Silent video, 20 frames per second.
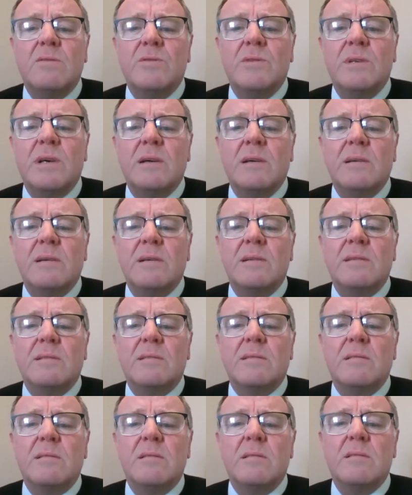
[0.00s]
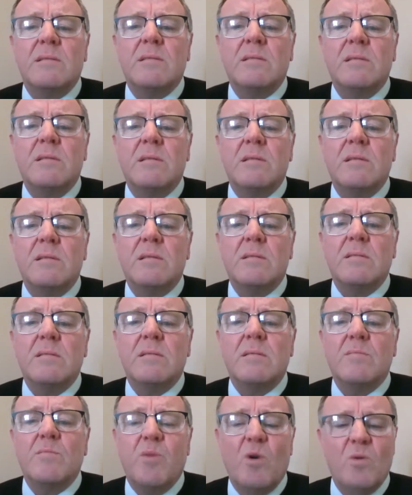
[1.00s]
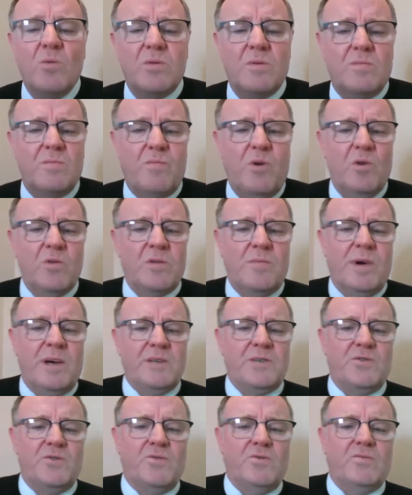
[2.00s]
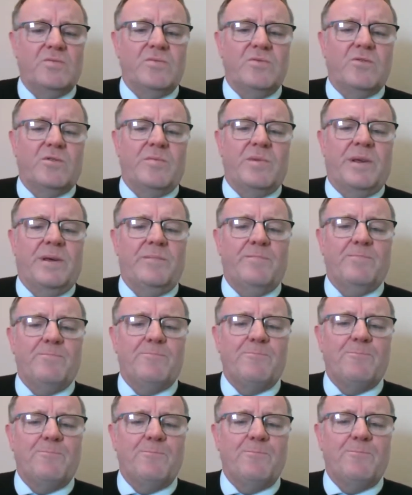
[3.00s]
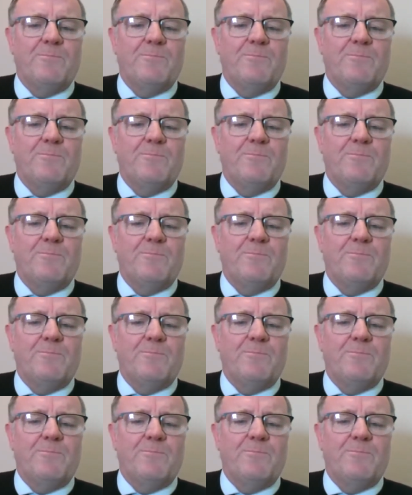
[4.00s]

Is that... Paul Damasio, you're coming in.